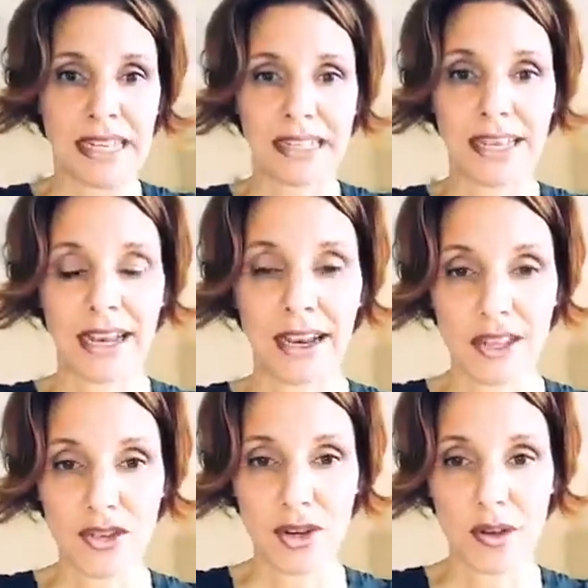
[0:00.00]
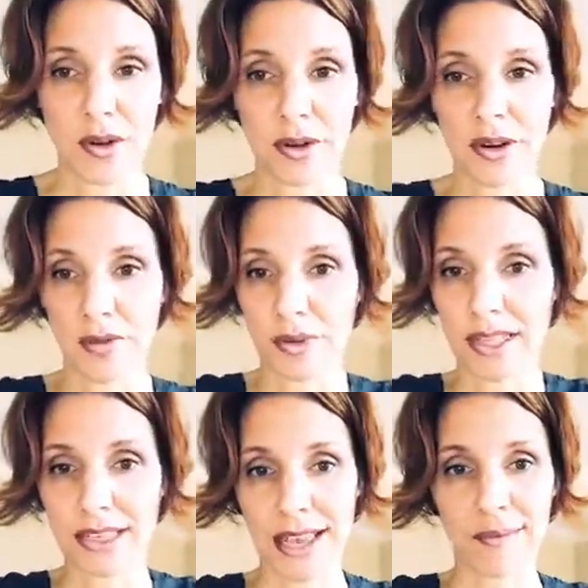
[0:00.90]
stand on the street corner with
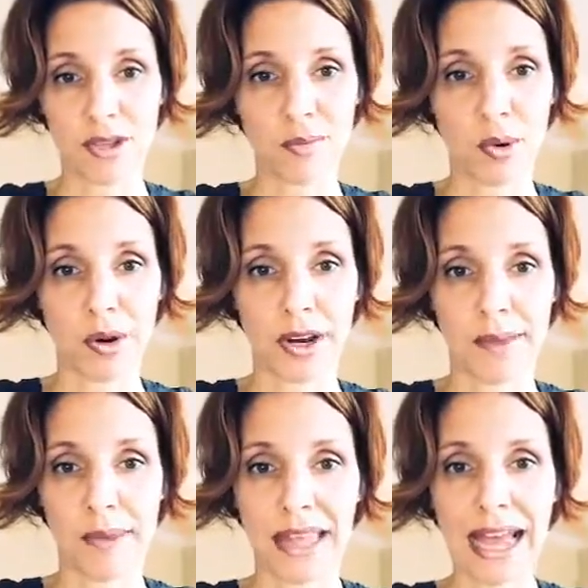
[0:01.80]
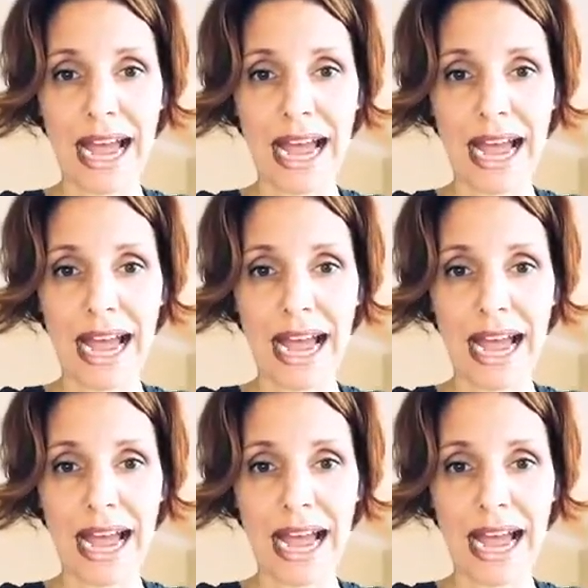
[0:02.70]
a sandwich board and be like,